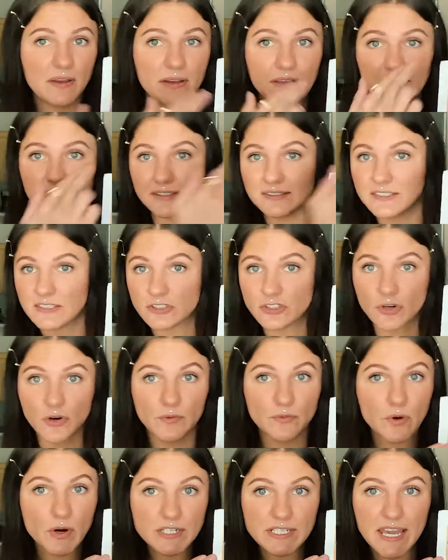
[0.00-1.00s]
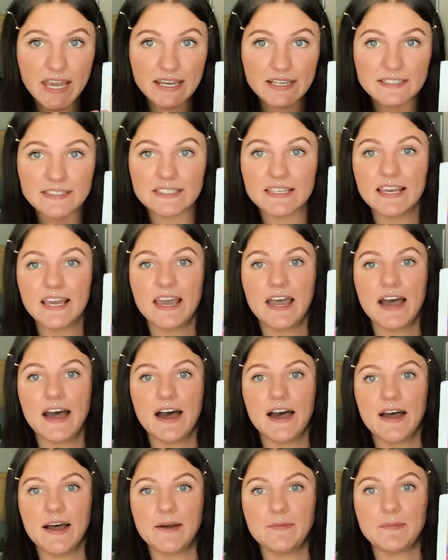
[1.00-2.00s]
this is your vortex.
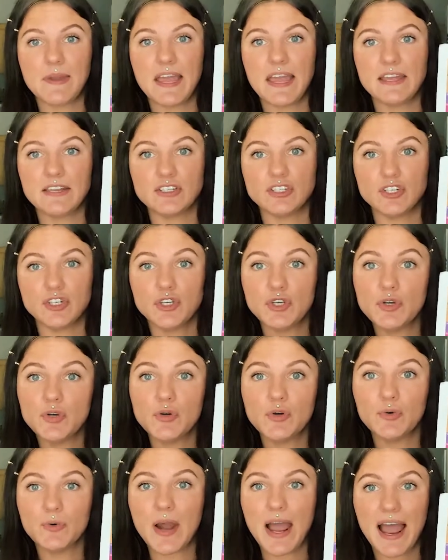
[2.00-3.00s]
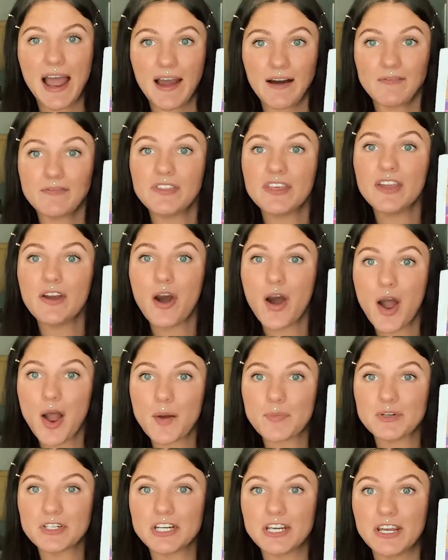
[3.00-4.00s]
And you have the
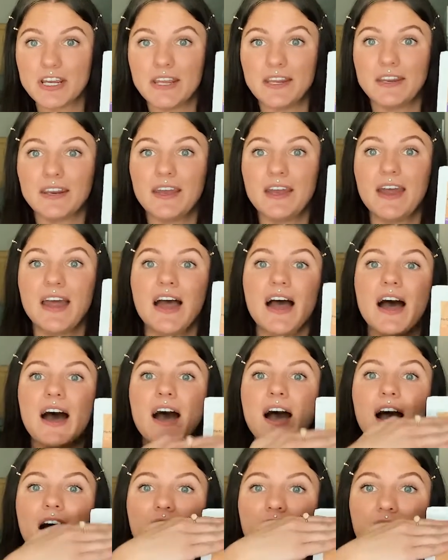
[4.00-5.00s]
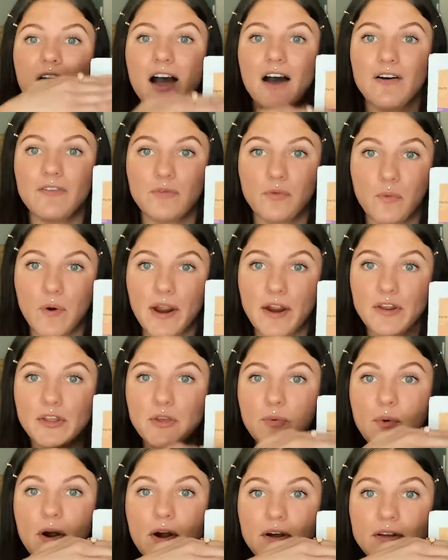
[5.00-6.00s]
option of where
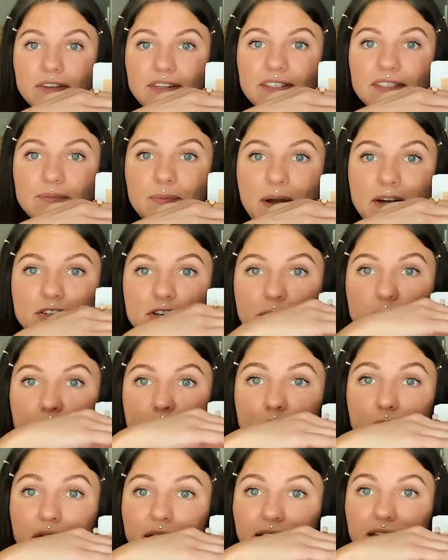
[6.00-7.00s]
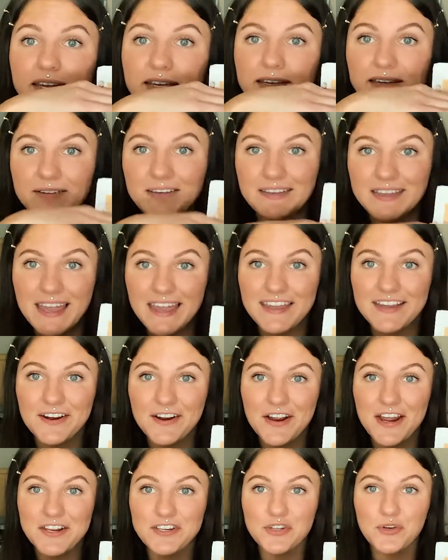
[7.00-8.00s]
you are on this spectrum. You can get here
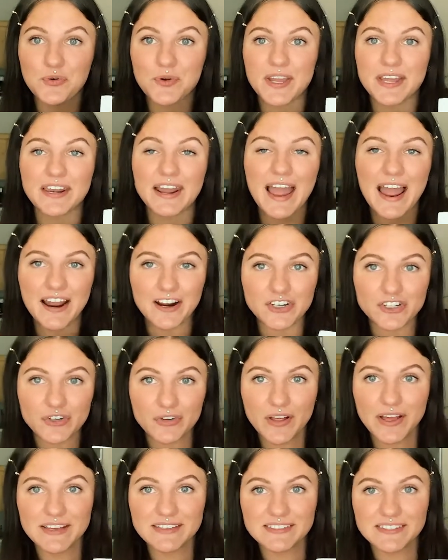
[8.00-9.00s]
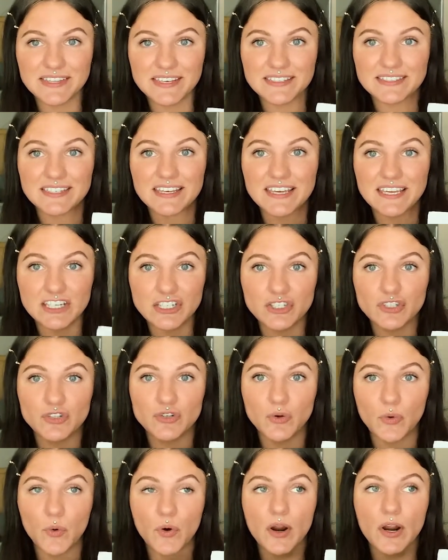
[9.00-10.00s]
and you can actualize this in
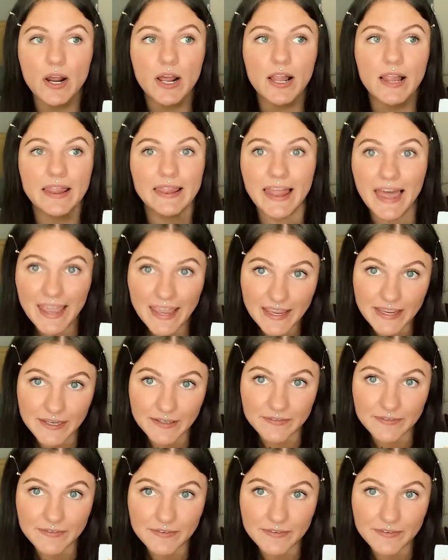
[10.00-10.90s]
your life.